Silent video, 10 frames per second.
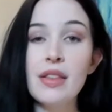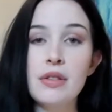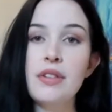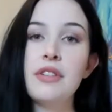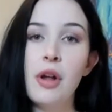
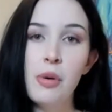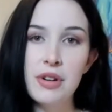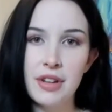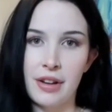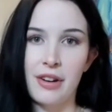This
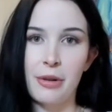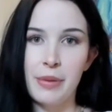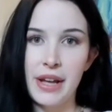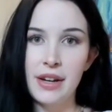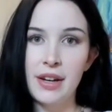lowers it a little
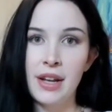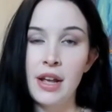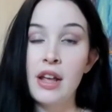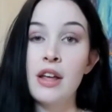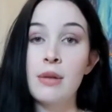bit,
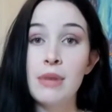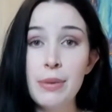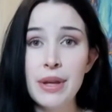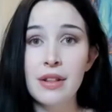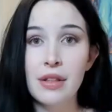
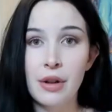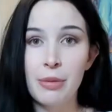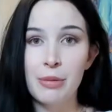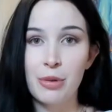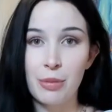maybe a little
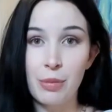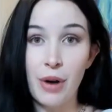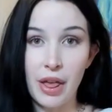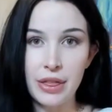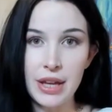bit more
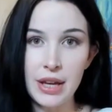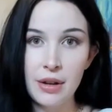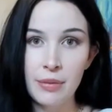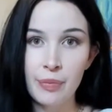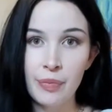
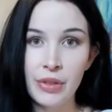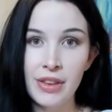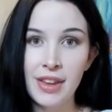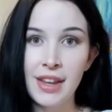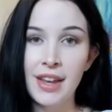breathy.
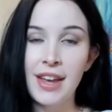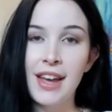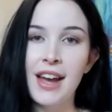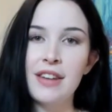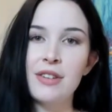
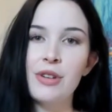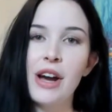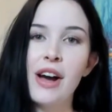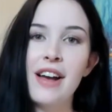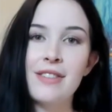And so
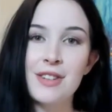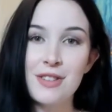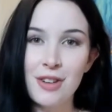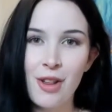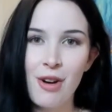now I have a
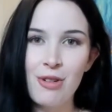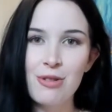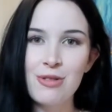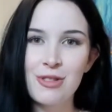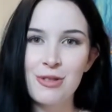
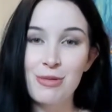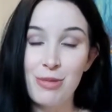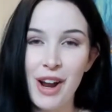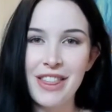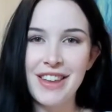slow,
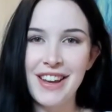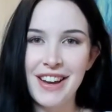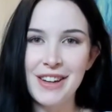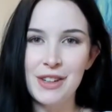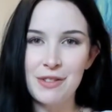breathy
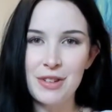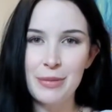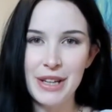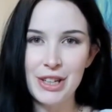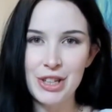kind of
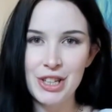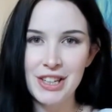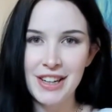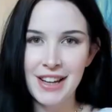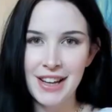speech.